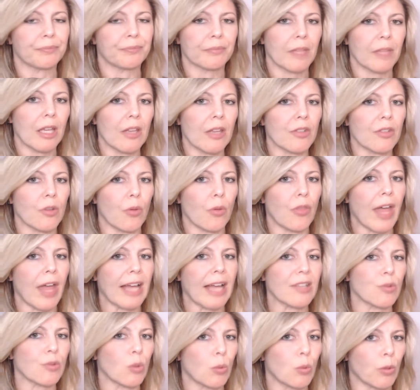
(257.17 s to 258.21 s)
So
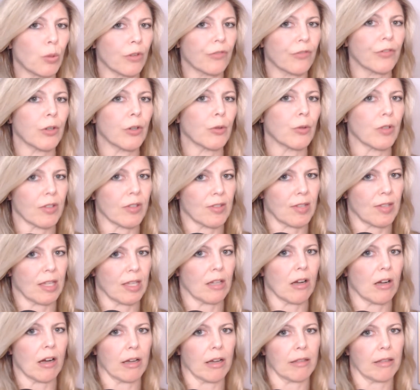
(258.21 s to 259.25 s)
that's what we're focusing
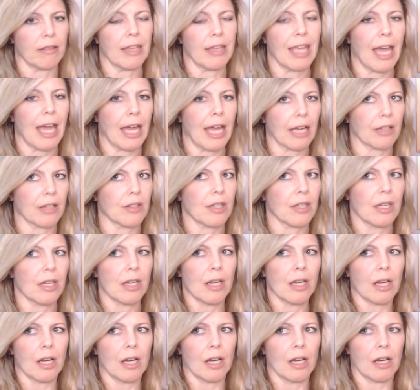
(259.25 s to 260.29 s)
on, the act
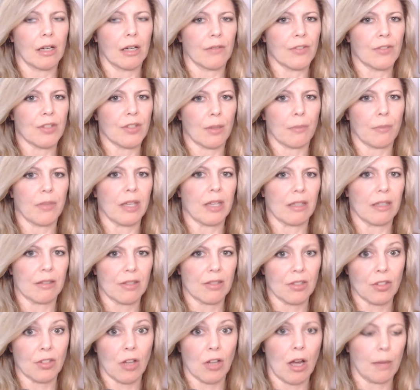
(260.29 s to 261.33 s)
of something
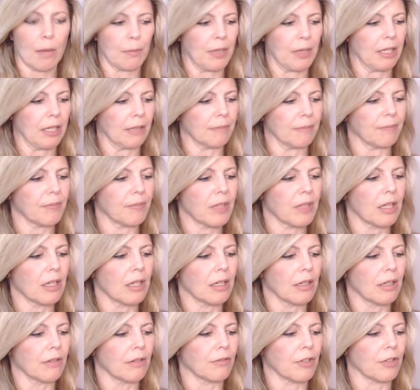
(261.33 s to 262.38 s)
stopping.
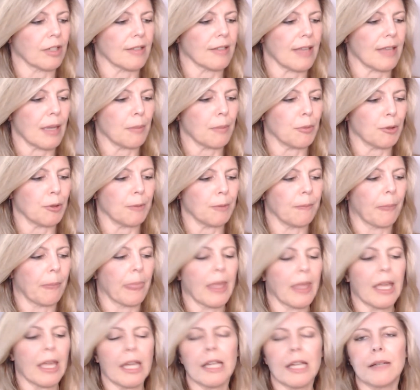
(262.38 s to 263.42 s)
For example,
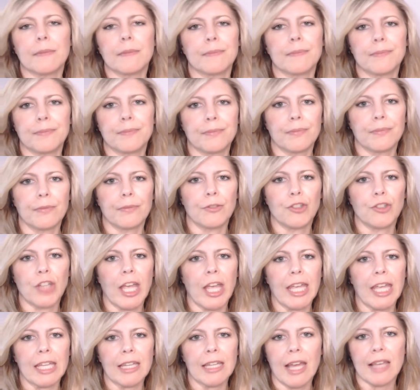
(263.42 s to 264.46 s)

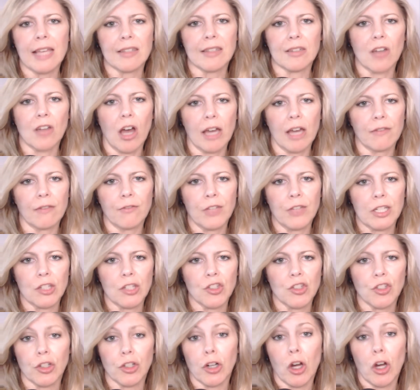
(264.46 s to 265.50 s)
Jane has not
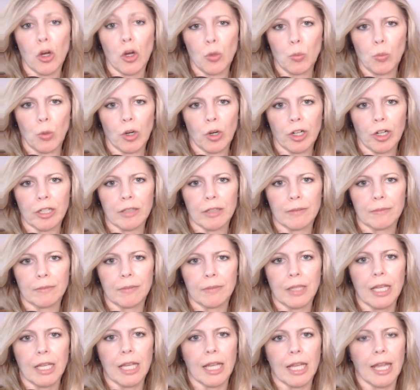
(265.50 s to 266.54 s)
finished her homework.
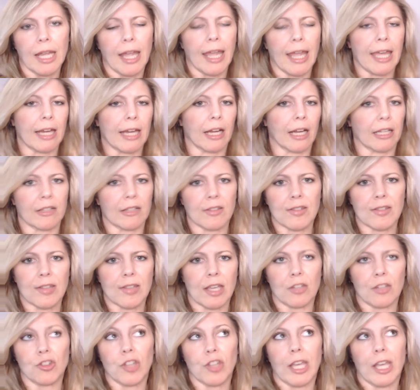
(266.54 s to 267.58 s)
And I could say
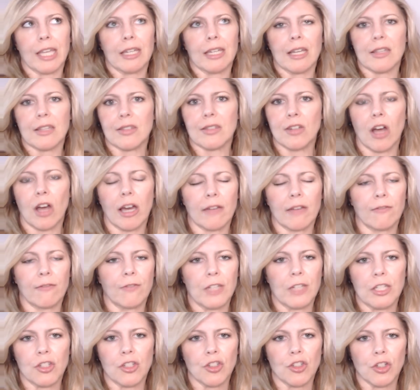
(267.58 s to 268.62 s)
Jane has not
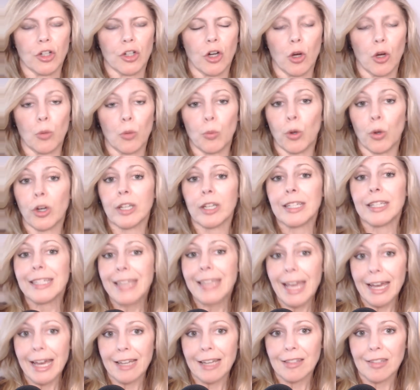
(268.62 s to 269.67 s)
finished her homework
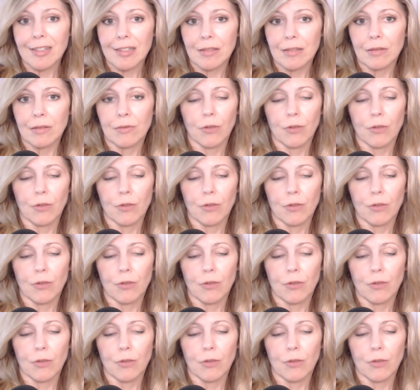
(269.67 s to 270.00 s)
yet.